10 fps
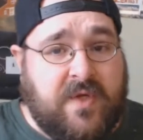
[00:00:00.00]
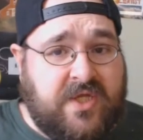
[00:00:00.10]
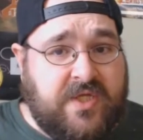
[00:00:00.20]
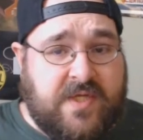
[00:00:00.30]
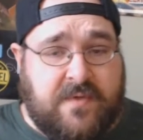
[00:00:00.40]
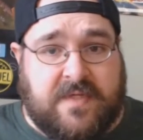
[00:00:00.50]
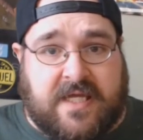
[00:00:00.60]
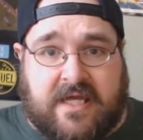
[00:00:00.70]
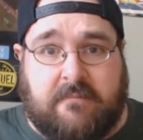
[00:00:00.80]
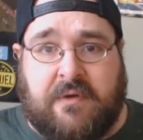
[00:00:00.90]
we could do
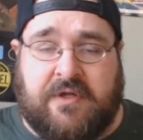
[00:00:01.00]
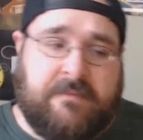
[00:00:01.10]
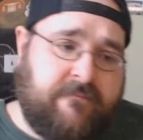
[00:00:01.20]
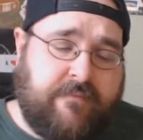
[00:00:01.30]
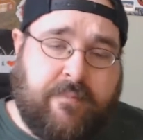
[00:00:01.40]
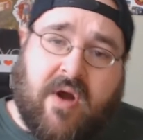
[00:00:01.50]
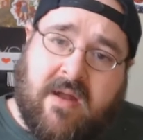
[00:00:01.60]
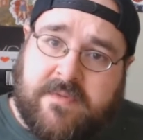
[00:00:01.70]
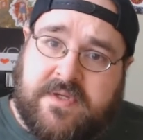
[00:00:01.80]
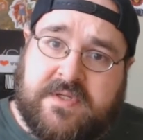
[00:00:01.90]
that, but the
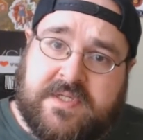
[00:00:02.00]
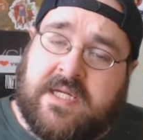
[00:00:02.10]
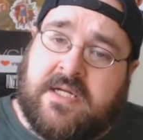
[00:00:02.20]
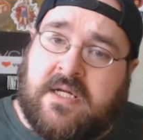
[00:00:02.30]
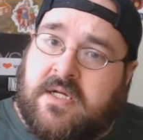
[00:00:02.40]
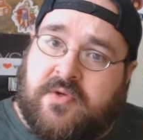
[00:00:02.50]
problem is